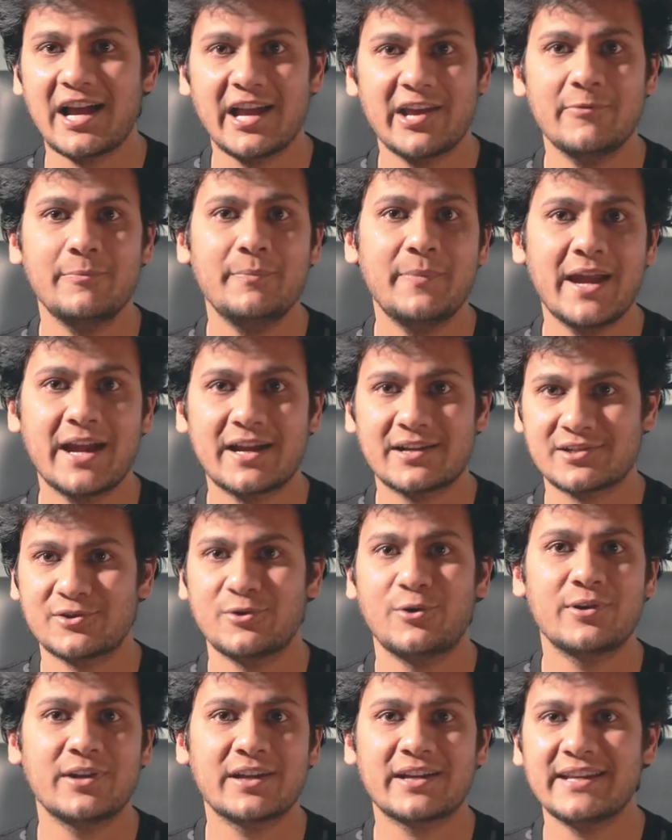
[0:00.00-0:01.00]
I have backed
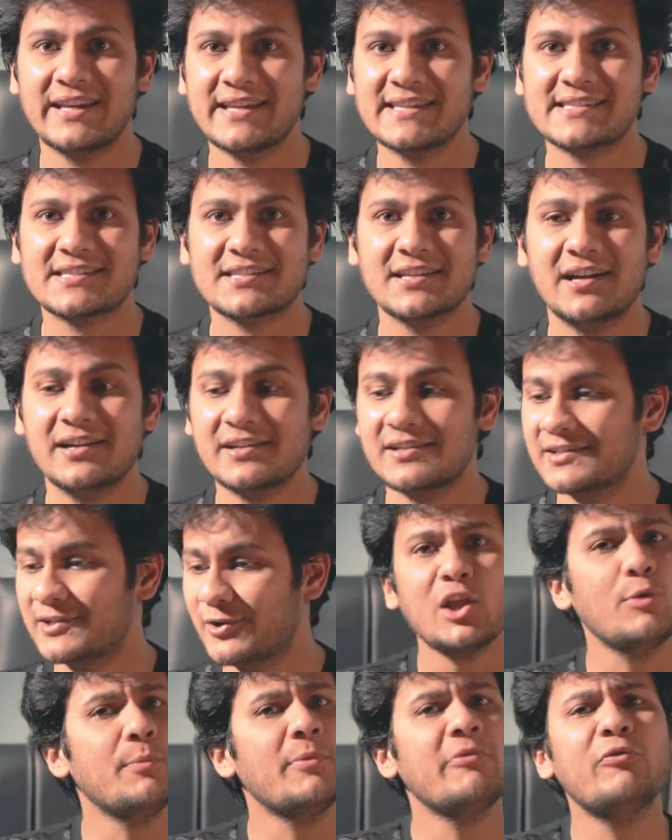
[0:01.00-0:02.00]
on a Kickstarter.
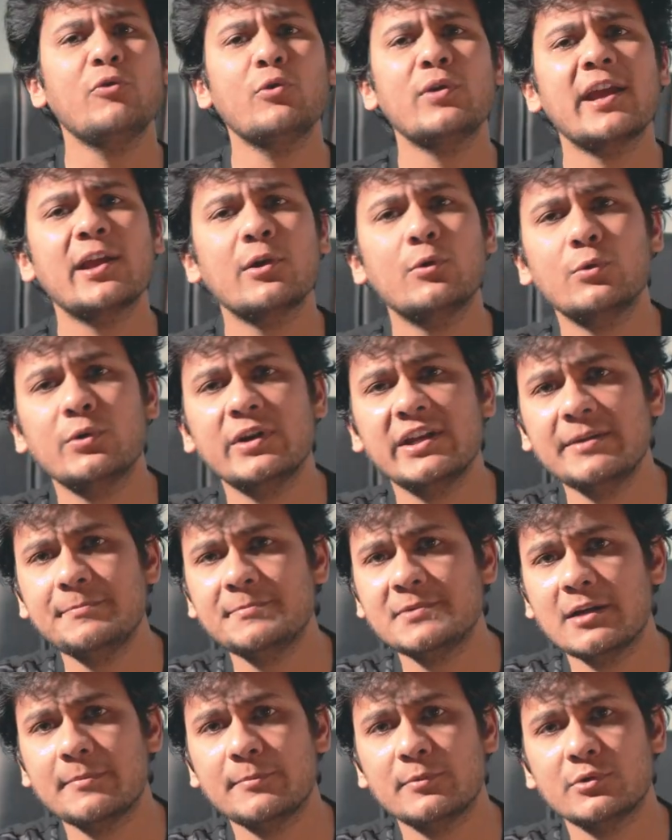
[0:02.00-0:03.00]
Now before I go deep
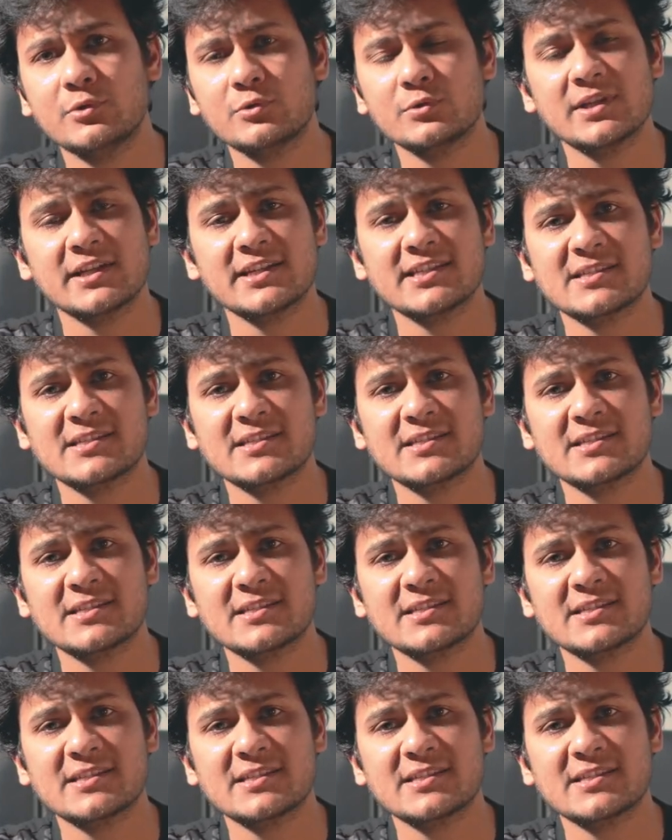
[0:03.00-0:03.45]
dive into the